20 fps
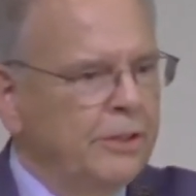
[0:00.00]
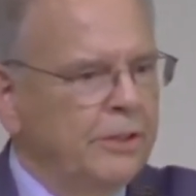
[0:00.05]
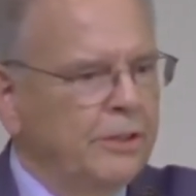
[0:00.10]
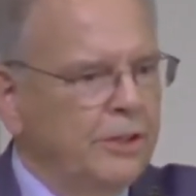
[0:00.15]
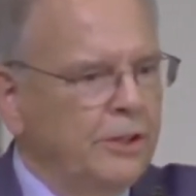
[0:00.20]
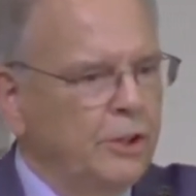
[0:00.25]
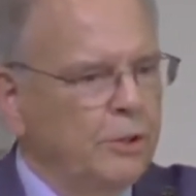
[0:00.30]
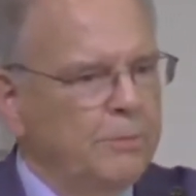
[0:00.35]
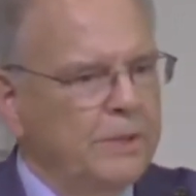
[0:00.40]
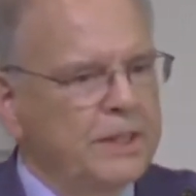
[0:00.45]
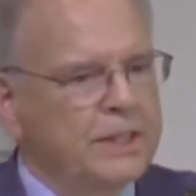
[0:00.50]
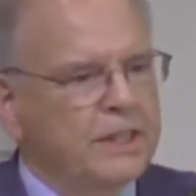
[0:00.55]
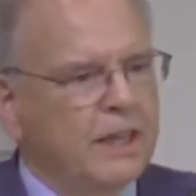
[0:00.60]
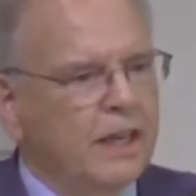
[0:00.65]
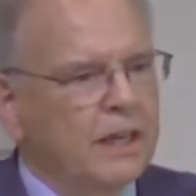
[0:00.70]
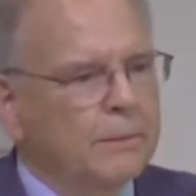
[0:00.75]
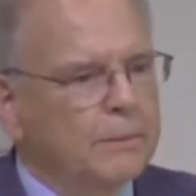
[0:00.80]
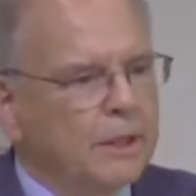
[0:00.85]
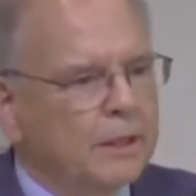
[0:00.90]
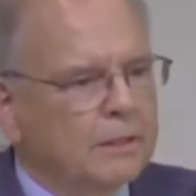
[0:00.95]
you be
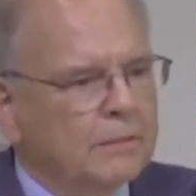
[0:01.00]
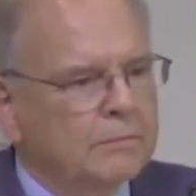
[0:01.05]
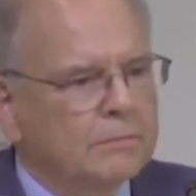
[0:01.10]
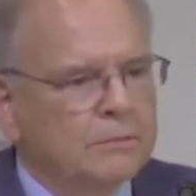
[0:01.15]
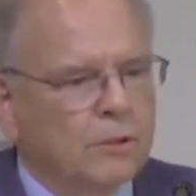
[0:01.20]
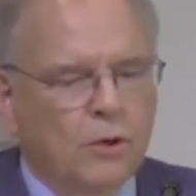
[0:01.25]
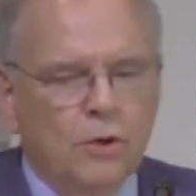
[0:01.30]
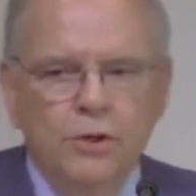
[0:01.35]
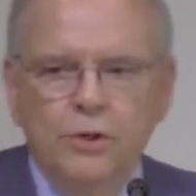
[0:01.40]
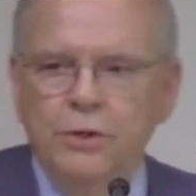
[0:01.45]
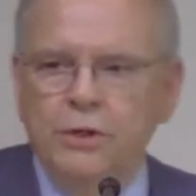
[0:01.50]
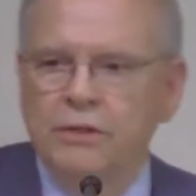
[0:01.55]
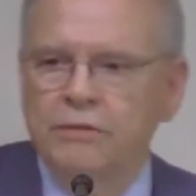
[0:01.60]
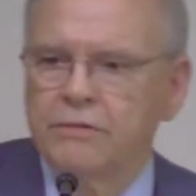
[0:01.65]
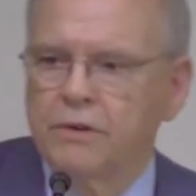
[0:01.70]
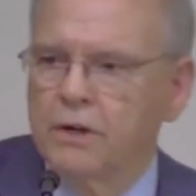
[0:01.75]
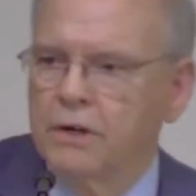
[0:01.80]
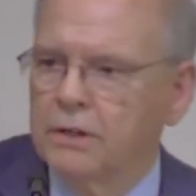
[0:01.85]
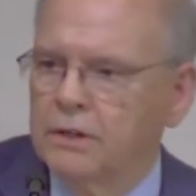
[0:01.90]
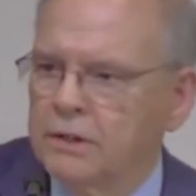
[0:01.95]
celibate or you
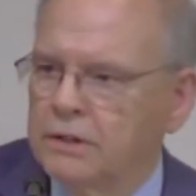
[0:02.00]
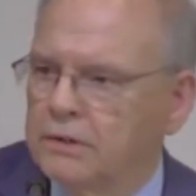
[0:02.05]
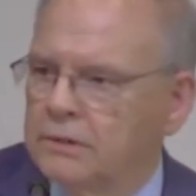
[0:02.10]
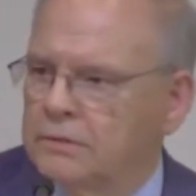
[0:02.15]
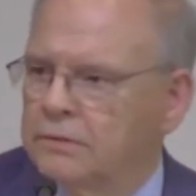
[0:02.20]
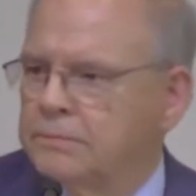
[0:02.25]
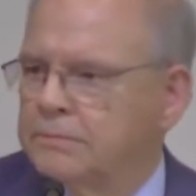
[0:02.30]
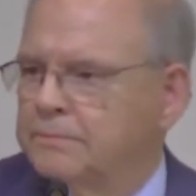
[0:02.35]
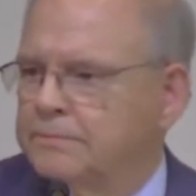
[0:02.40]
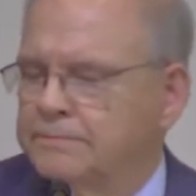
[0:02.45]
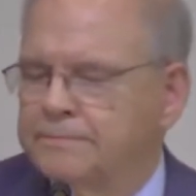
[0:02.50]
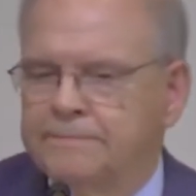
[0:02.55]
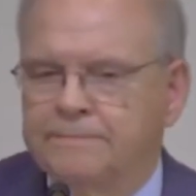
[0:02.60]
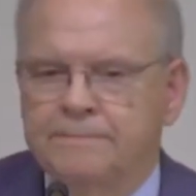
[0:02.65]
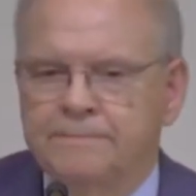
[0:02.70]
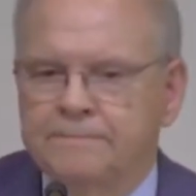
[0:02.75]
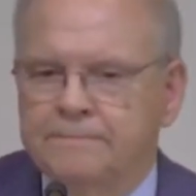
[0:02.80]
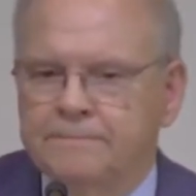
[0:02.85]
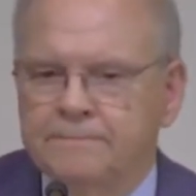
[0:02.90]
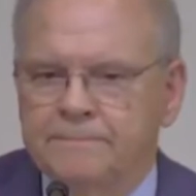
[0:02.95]
convert,
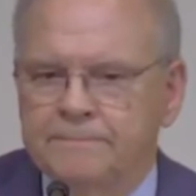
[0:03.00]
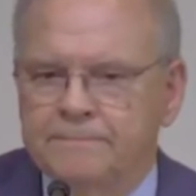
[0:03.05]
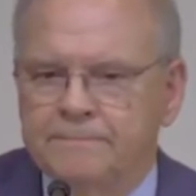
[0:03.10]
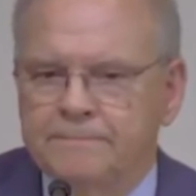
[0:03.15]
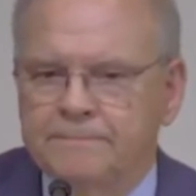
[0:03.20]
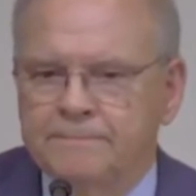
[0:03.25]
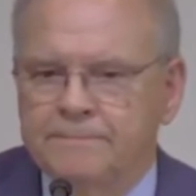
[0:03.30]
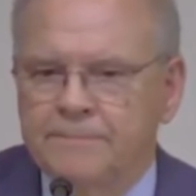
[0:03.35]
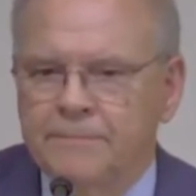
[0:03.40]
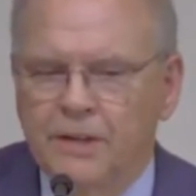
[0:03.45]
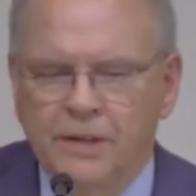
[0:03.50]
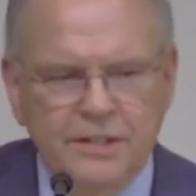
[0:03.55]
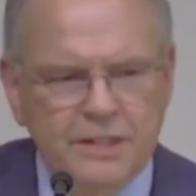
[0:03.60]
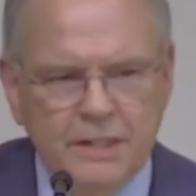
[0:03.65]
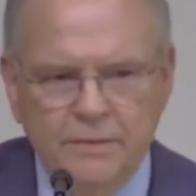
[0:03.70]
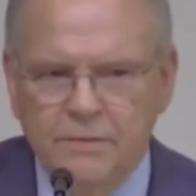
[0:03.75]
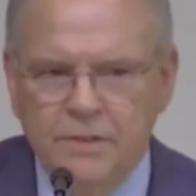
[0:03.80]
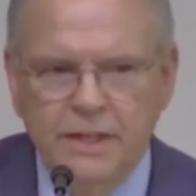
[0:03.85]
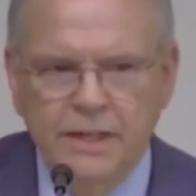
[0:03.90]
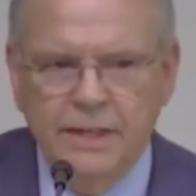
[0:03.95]
because
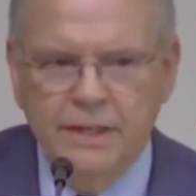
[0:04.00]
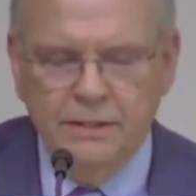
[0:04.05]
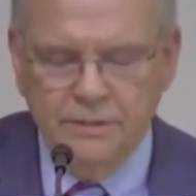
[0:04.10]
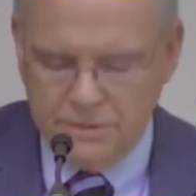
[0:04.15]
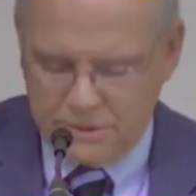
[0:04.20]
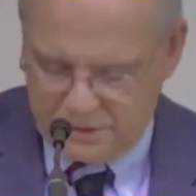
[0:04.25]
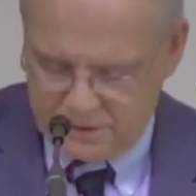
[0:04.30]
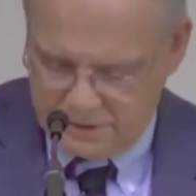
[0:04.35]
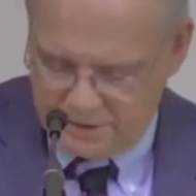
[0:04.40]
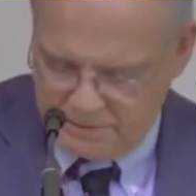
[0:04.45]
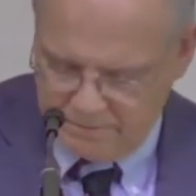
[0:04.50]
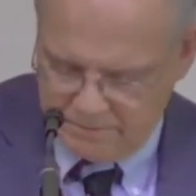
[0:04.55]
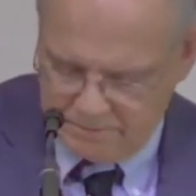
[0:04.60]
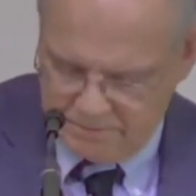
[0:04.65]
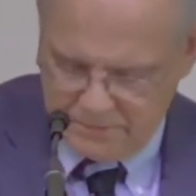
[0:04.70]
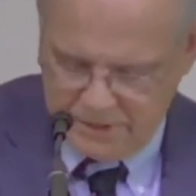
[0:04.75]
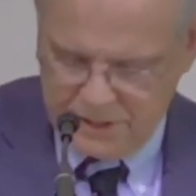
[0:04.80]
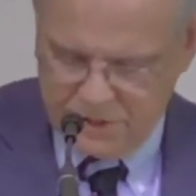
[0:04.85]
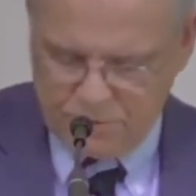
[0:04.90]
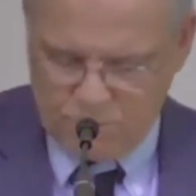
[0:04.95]
everything else
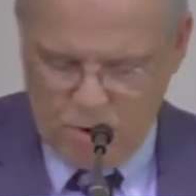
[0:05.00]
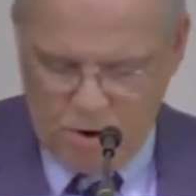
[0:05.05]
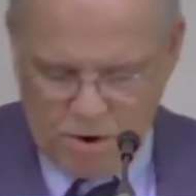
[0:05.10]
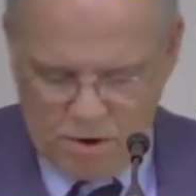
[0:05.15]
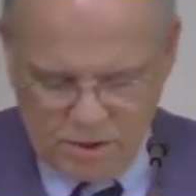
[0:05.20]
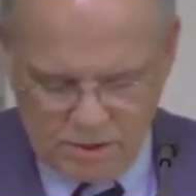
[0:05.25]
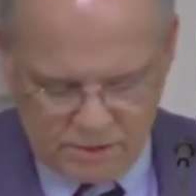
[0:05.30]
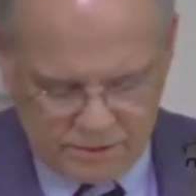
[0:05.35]
is wrong.